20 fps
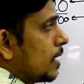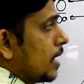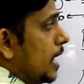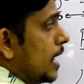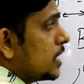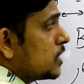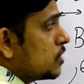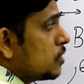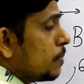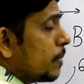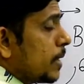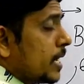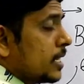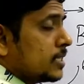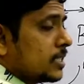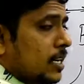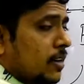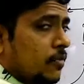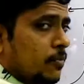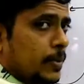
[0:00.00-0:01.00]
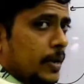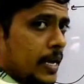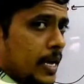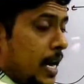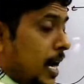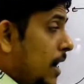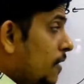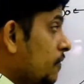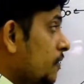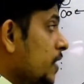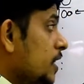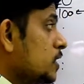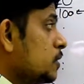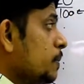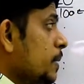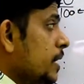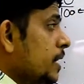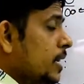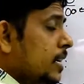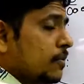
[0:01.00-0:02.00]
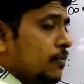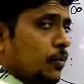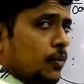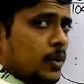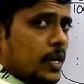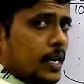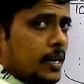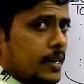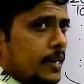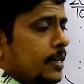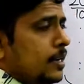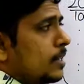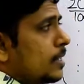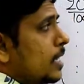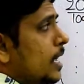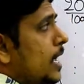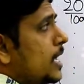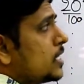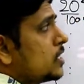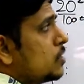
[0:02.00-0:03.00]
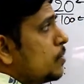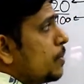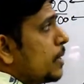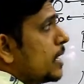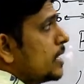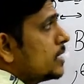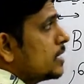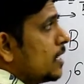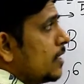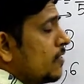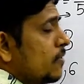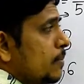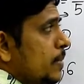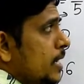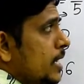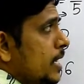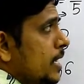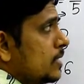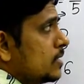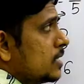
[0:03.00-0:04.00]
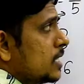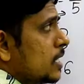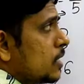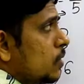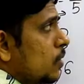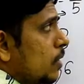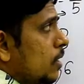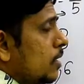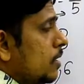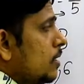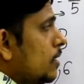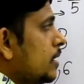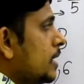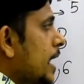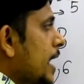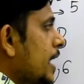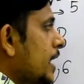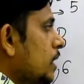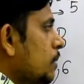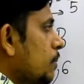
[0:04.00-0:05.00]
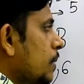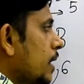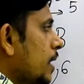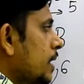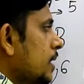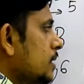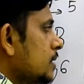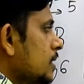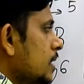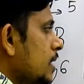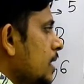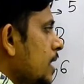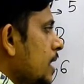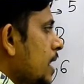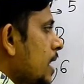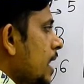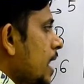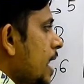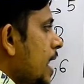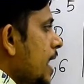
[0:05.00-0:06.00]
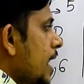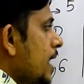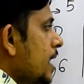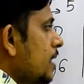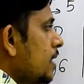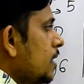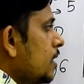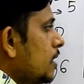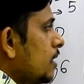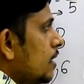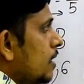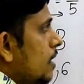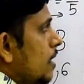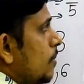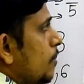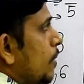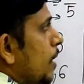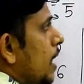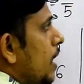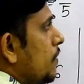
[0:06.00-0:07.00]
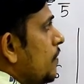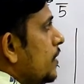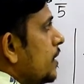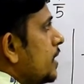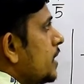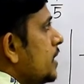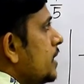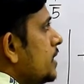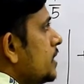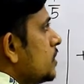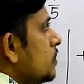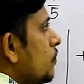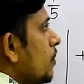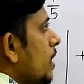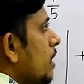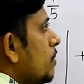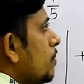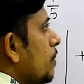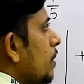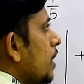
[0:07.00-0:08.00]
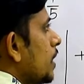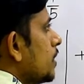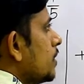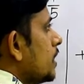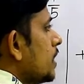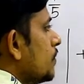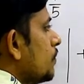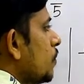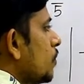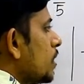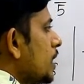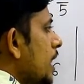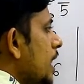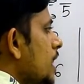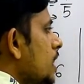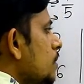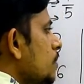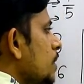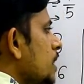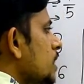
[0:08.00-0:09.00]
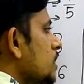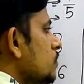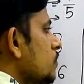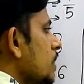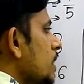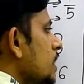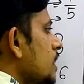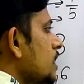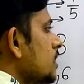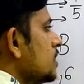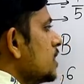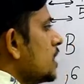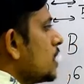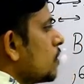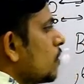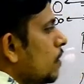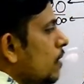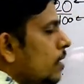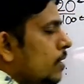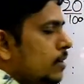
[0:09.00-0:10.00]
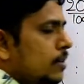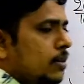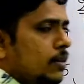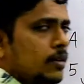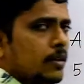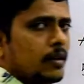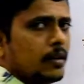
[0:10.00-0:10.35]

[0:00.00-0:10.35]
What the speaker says: cost price of B after spending 400, cost price of B is equal to 8 parts and profit is 1 part. Therefore 8 plus 1 is equal to